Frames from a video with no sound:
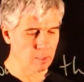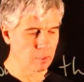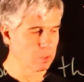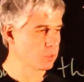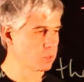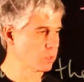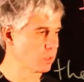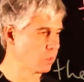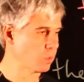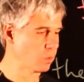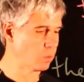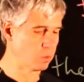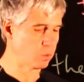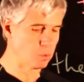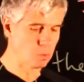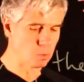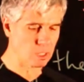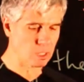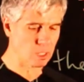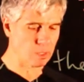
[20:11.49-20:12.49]
So
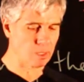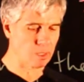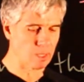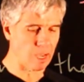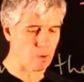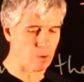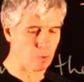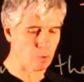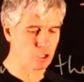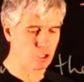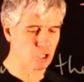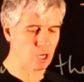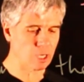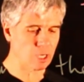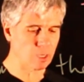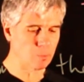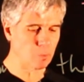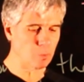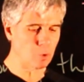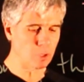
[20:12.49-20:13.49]
using our
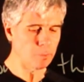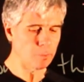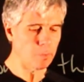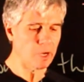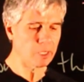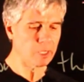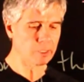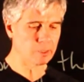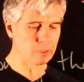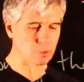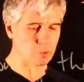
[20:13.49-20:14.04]
checkerboard pattern,